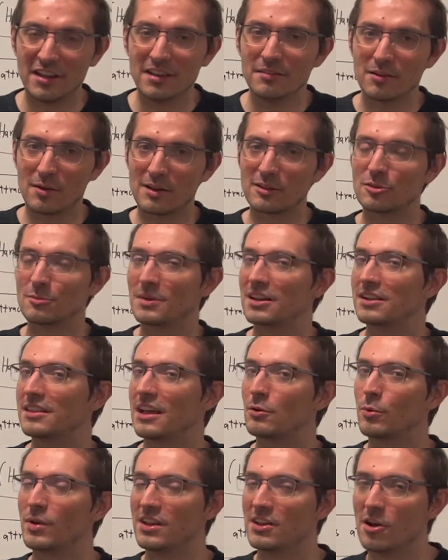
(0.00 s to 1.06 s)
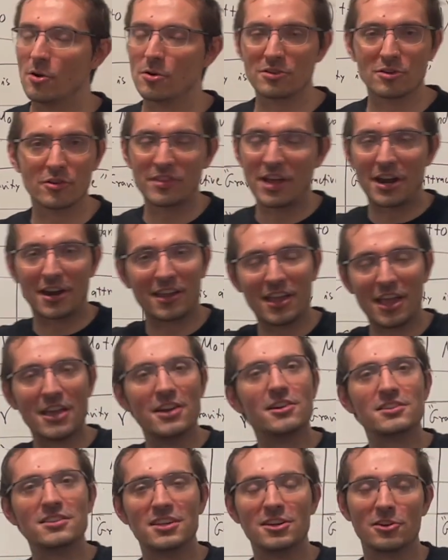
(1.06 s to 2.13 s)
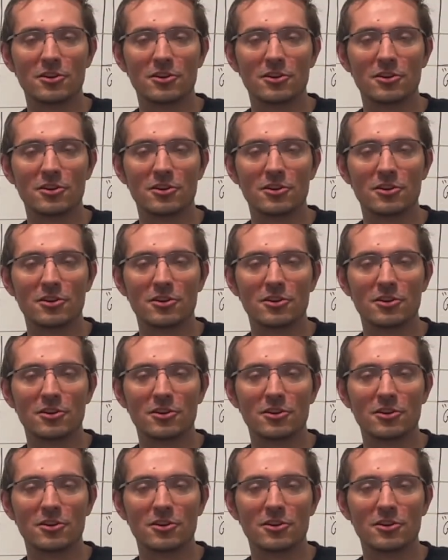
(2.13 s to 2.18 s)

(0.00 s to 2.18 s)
Quantum matter that we know, not dark energy or